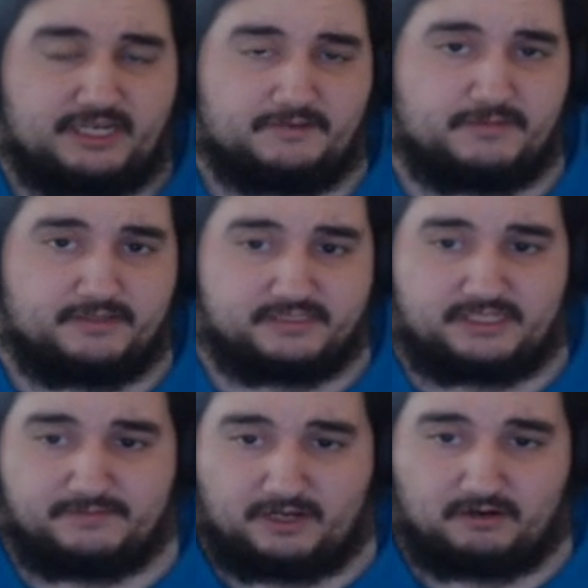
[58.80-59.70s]
in this team
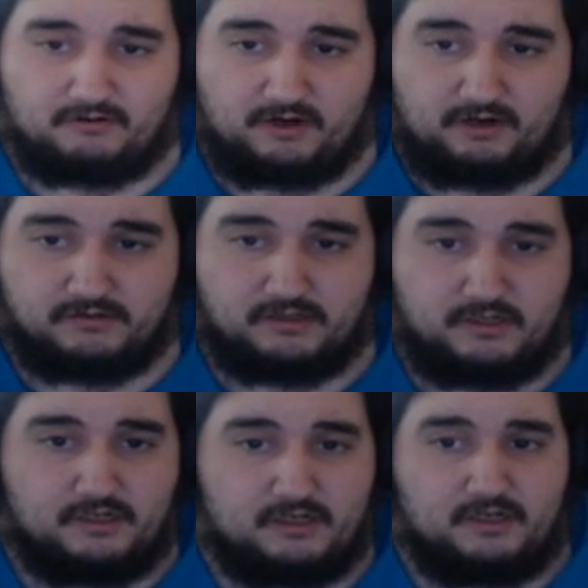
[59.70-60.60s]
battleground.
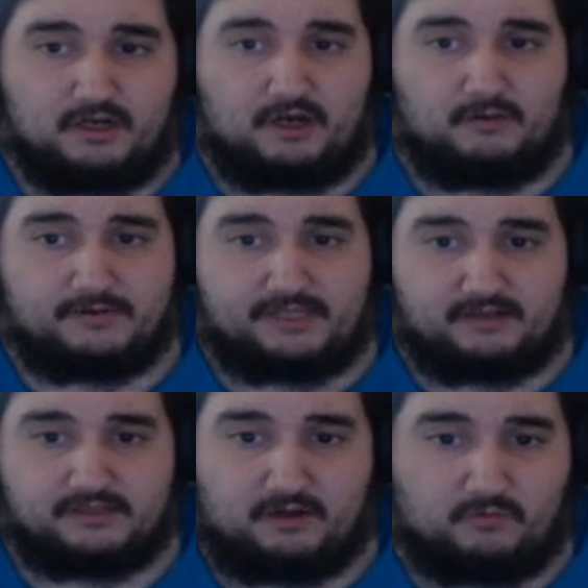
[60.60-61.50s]
Uh, without a
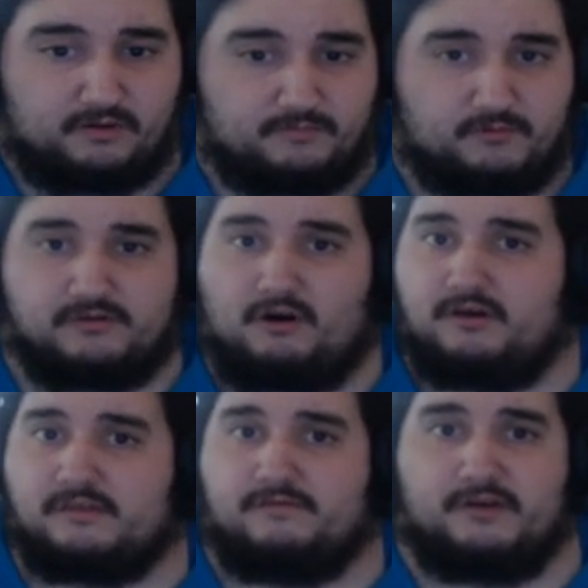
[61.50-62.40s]
doubt, one of the most
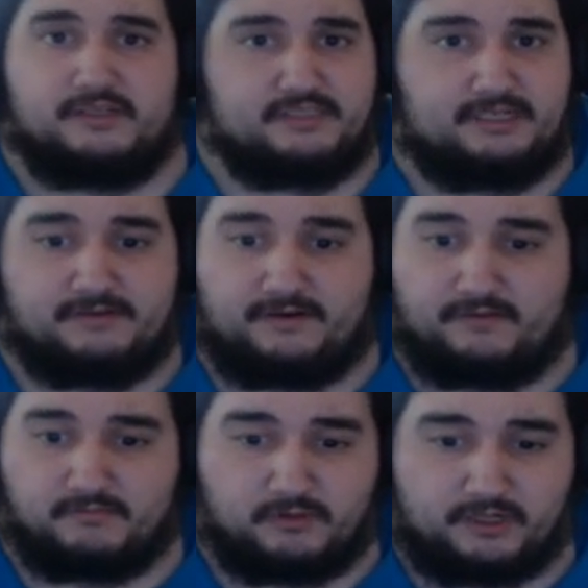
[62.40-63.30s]
hardest freaking teams I ever
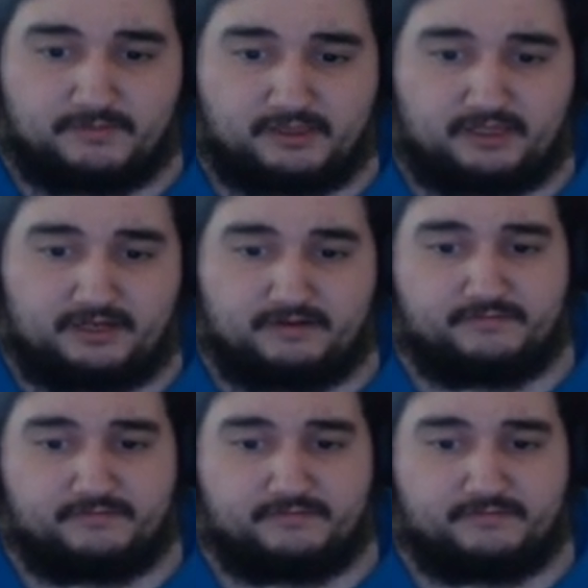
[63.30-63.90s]
played in my life. They